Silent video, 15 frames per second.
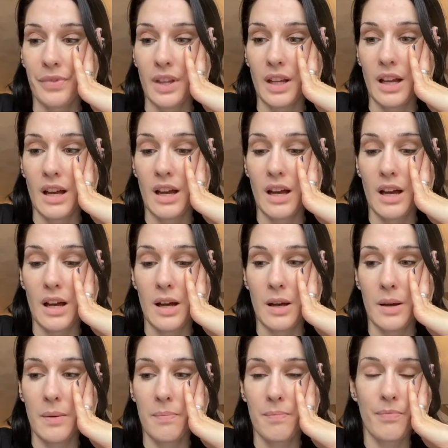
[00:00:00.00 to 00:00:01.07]

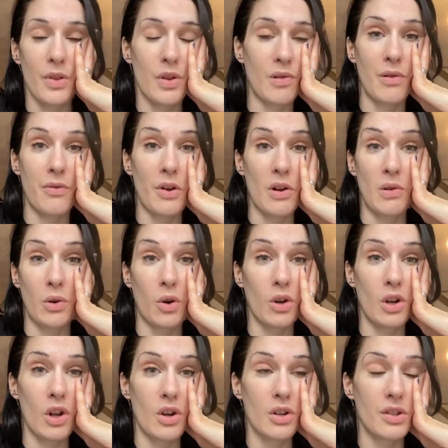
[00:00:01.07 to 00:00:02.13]
the referral got
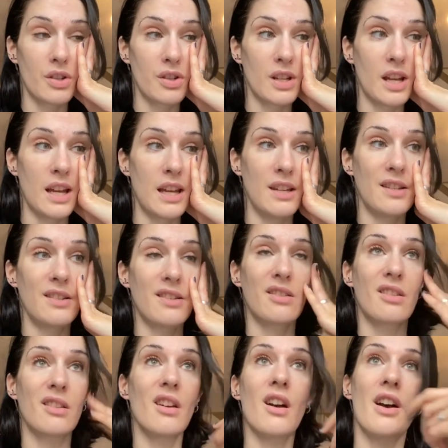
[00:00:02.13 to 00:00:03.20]
lost, and
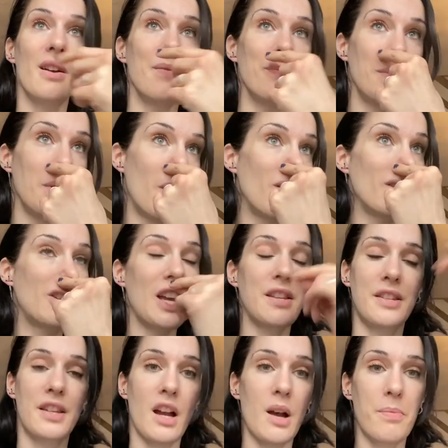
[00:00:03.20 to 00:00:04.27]
I'm not
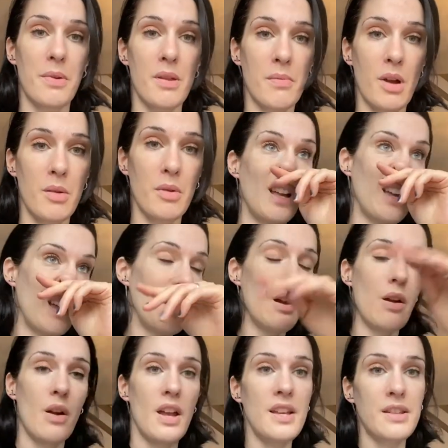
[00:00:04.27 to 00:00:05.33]
chasing it up at the moment.
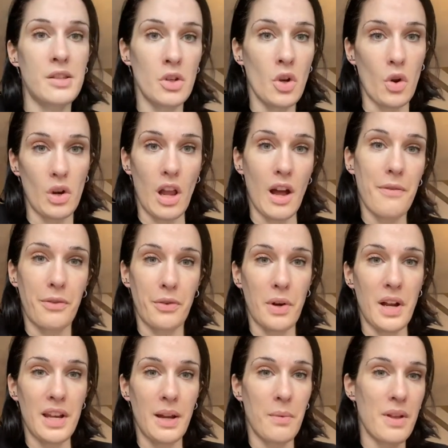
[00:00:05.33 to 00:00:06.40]
It's not
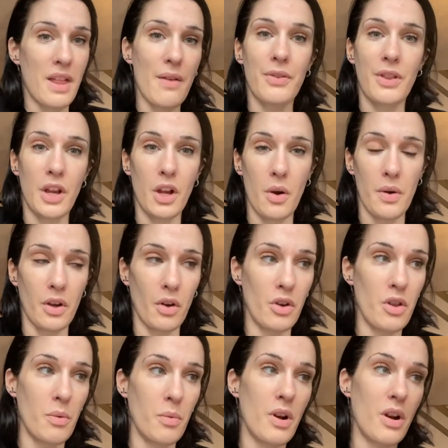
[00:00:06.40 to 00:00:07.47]
life-threatening with everything going on
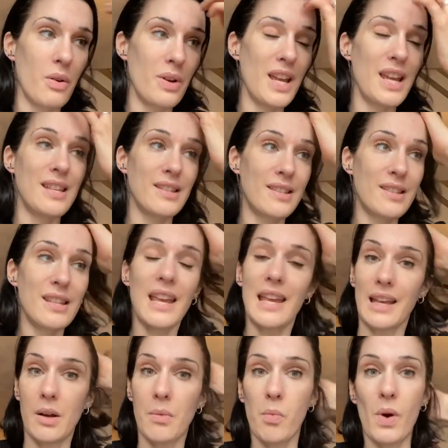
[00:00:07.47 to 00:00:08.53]
in the world.
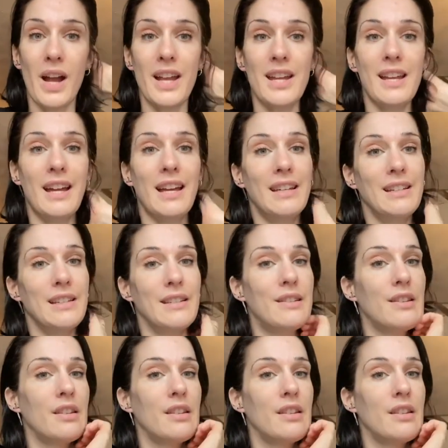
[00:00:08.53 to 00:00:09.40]
It can wait, and